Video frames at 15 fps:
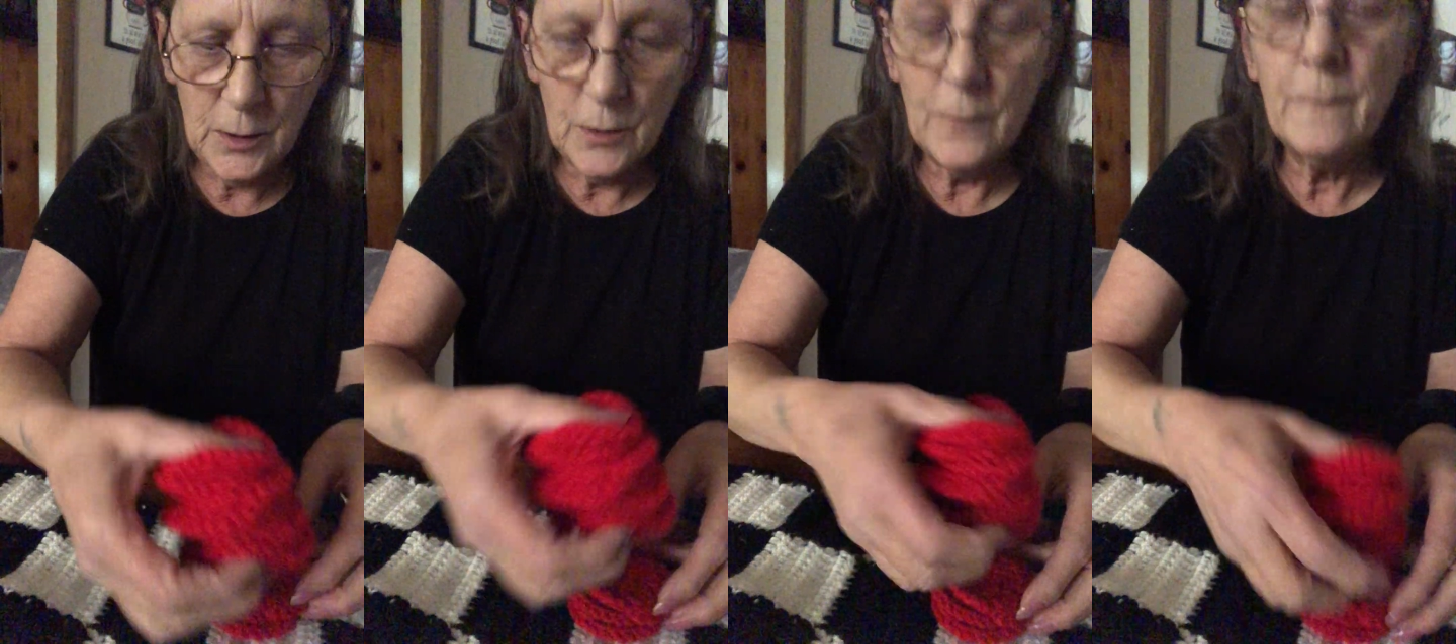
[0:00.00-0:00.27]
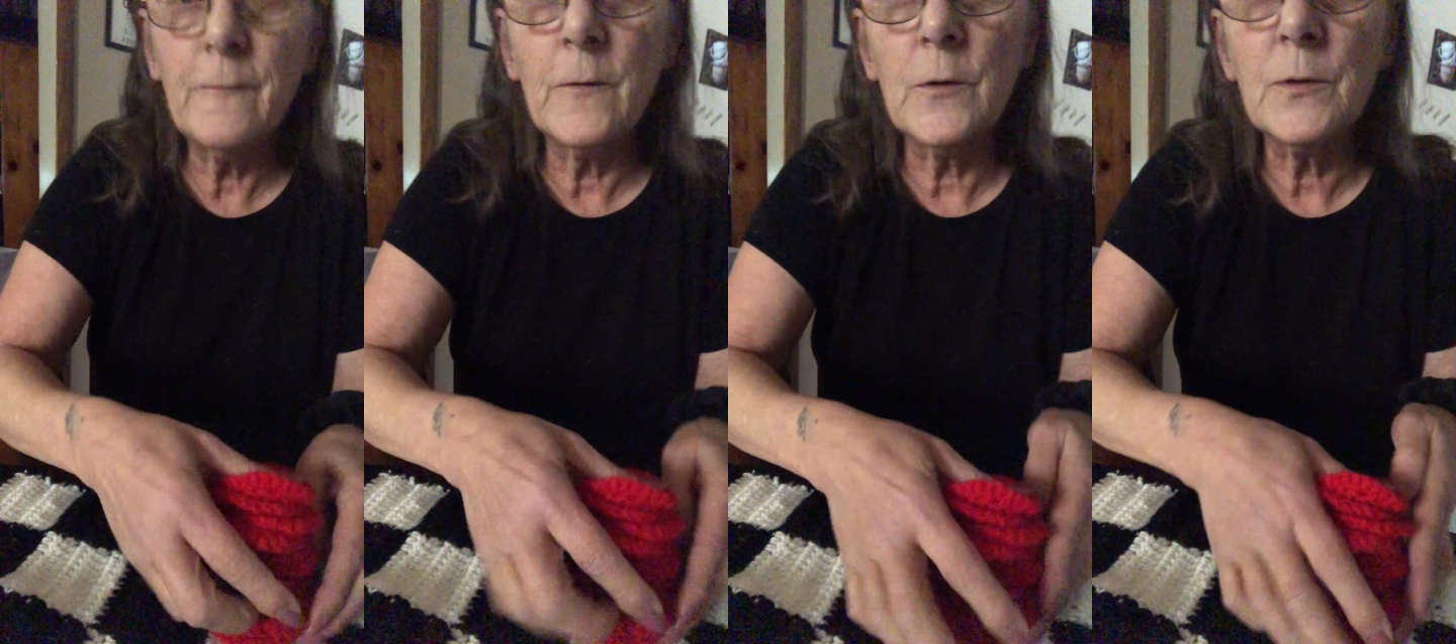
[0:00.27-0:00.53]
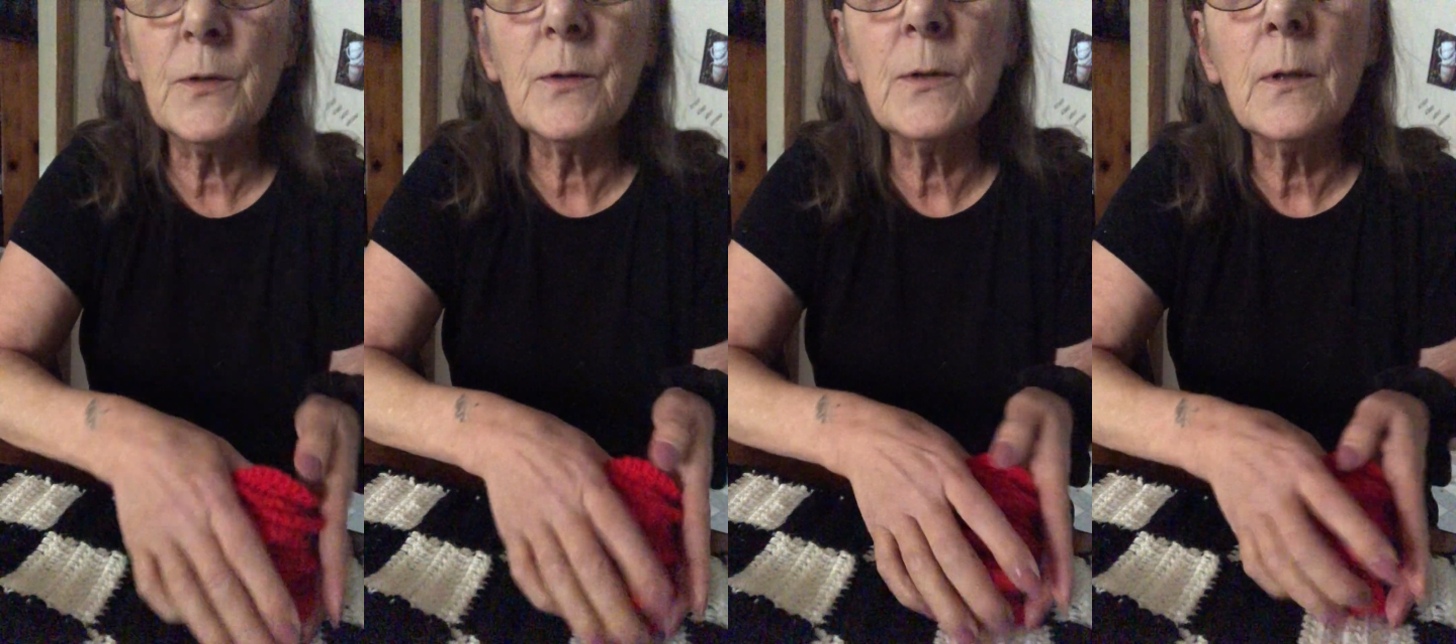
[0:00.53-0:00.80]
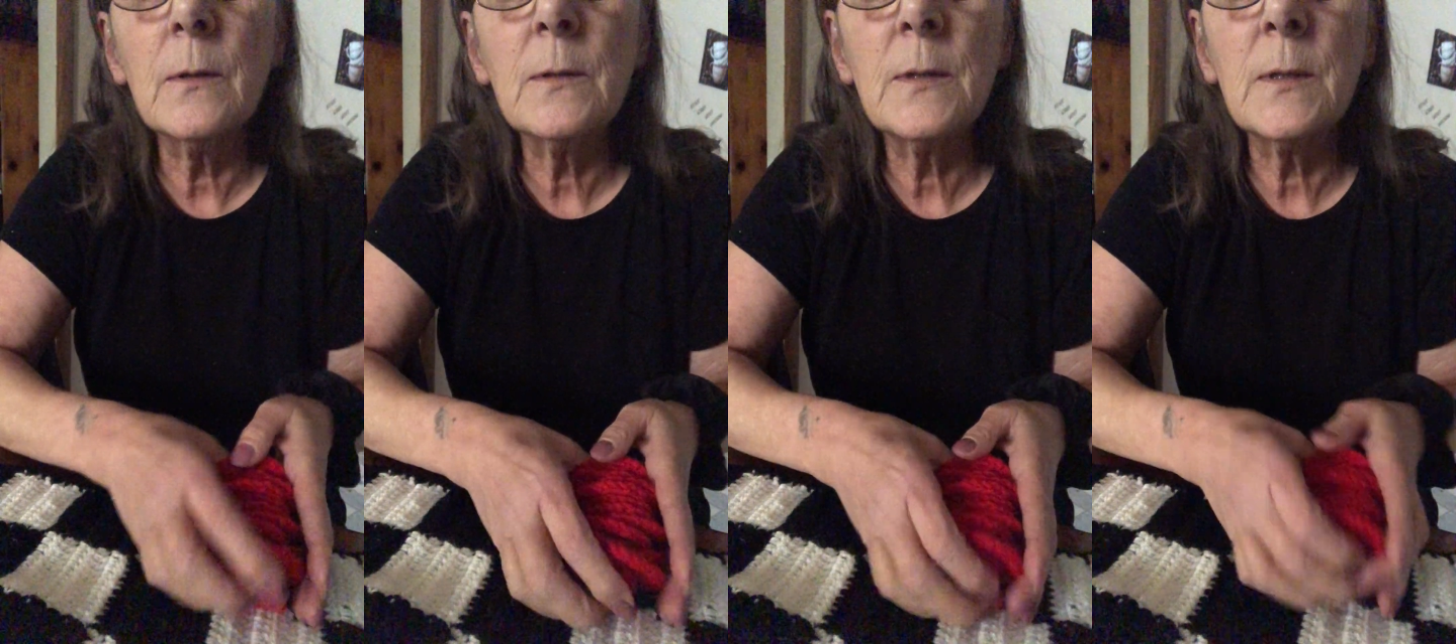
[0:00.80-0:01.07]
your
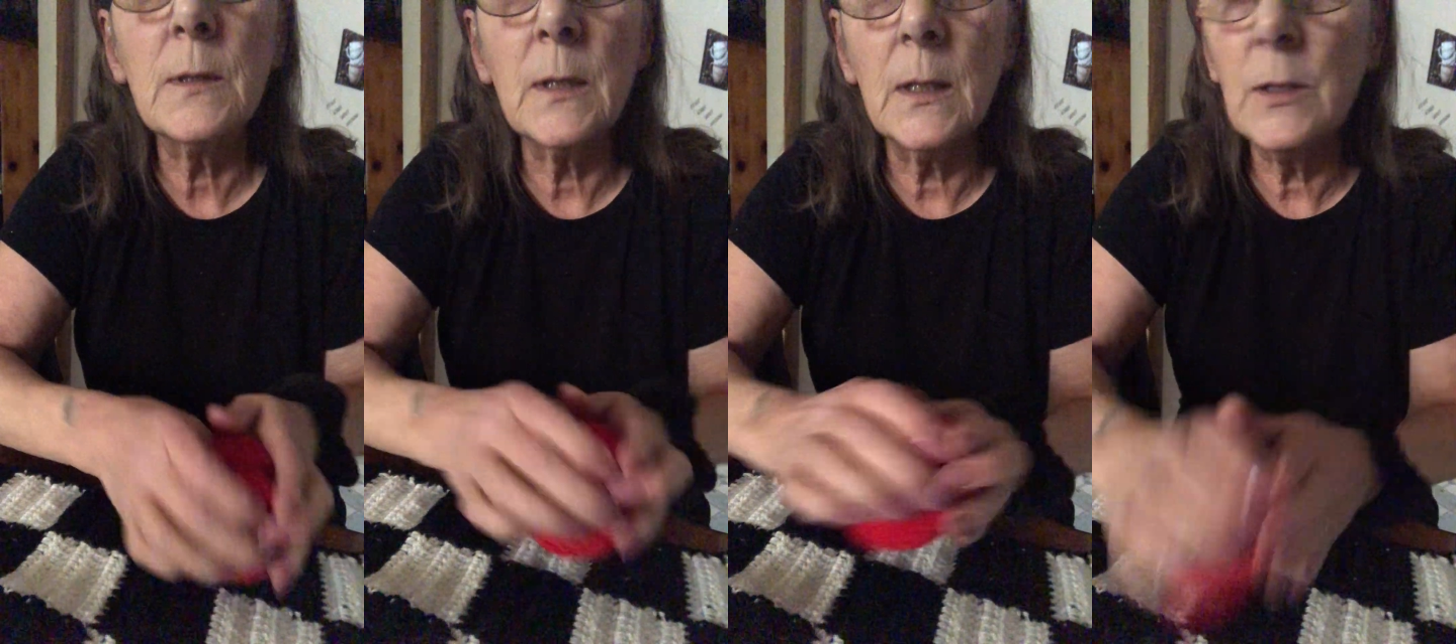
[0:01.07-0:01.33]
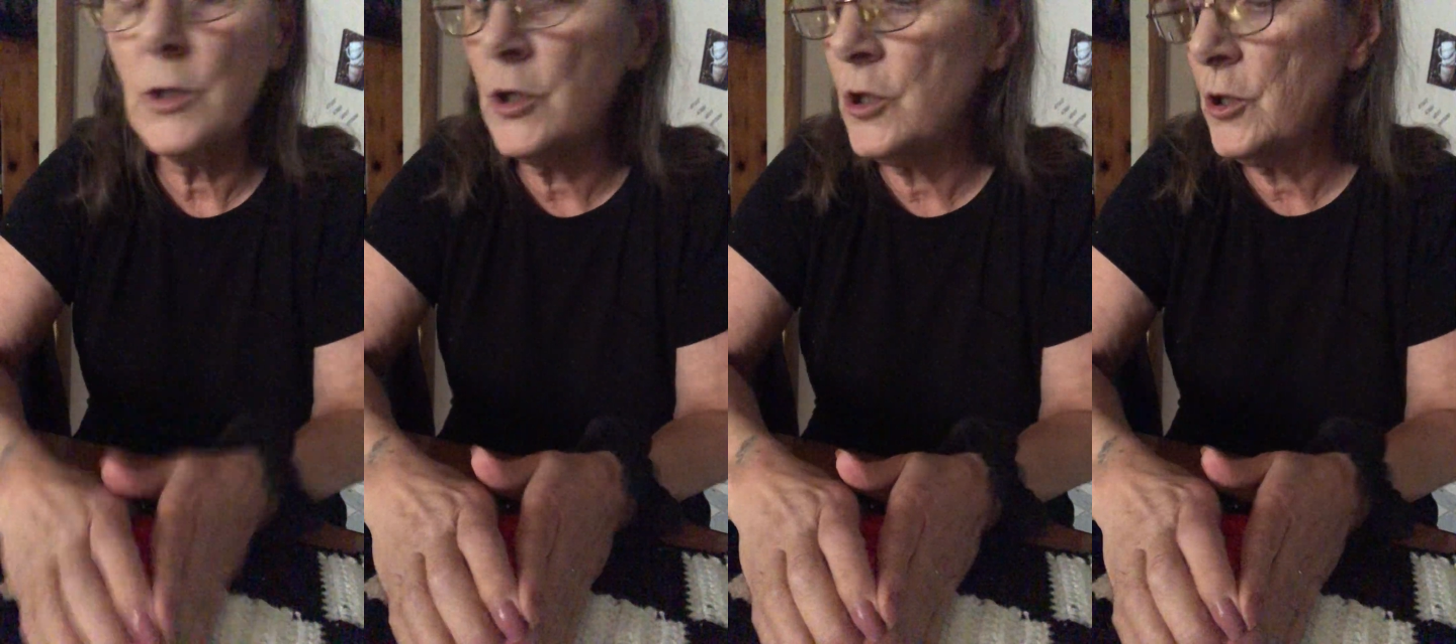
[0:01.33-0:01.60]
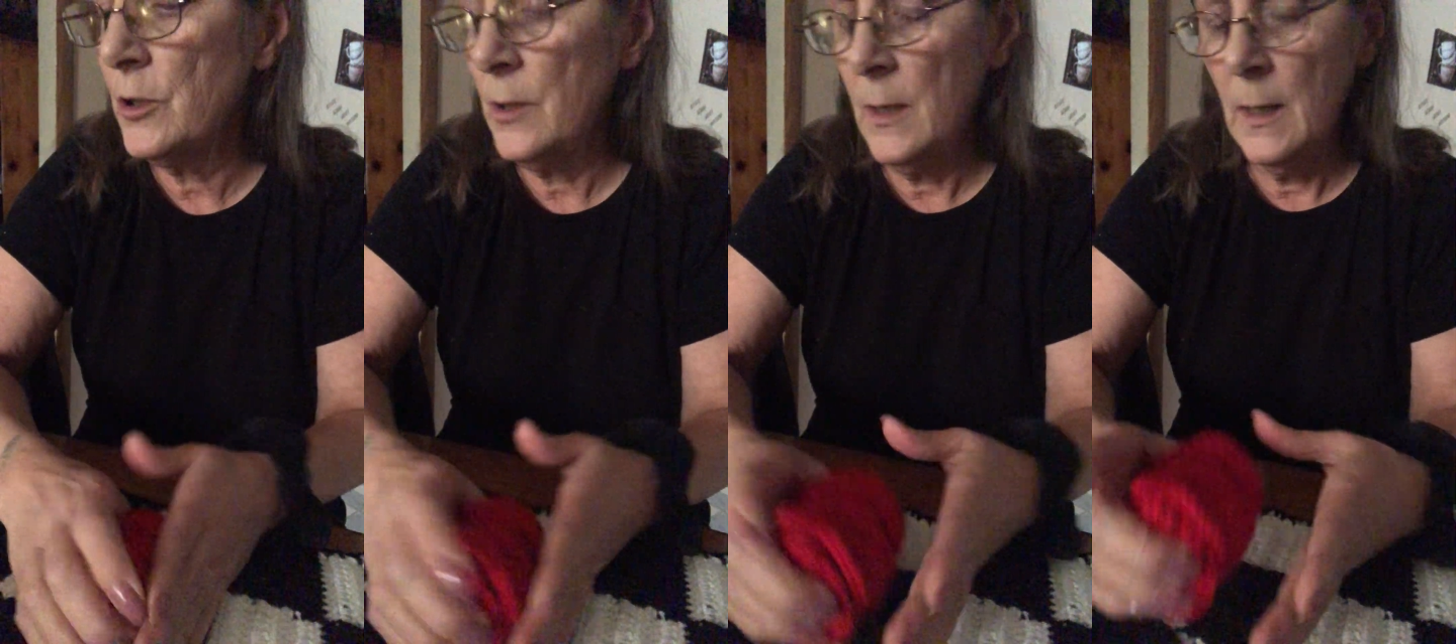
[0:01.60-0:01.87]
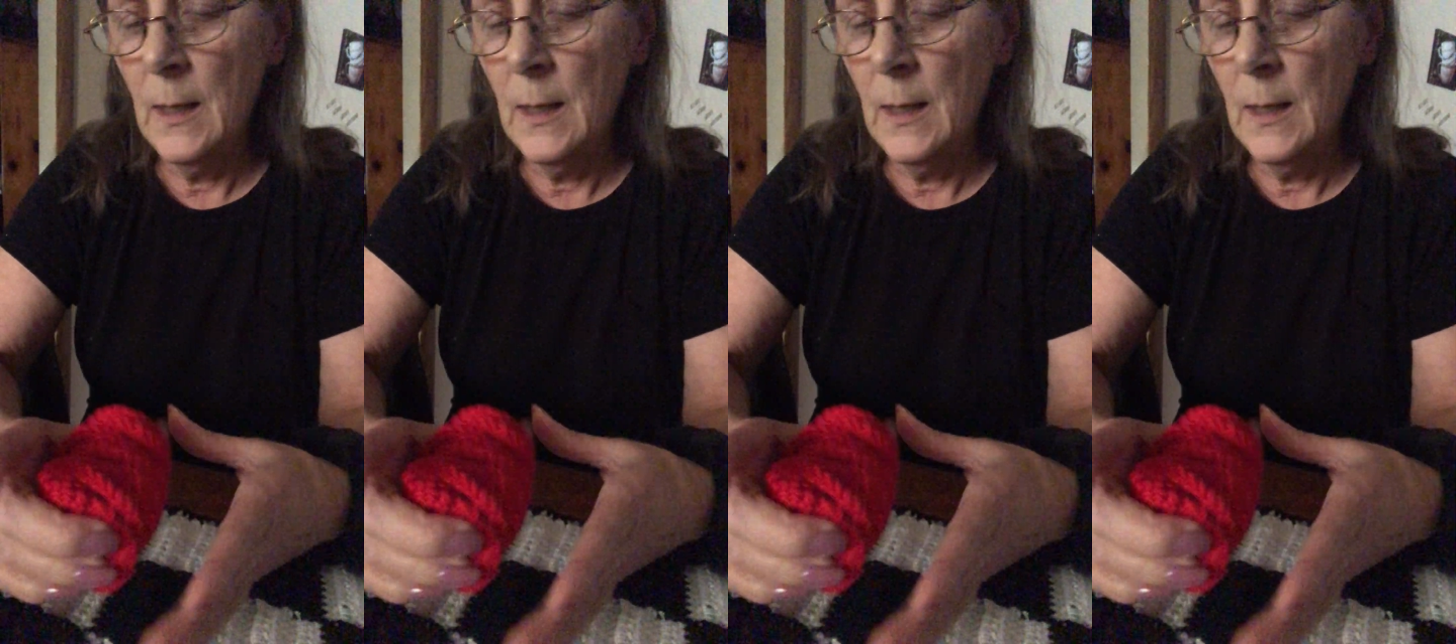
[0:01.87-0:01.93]
first stitch.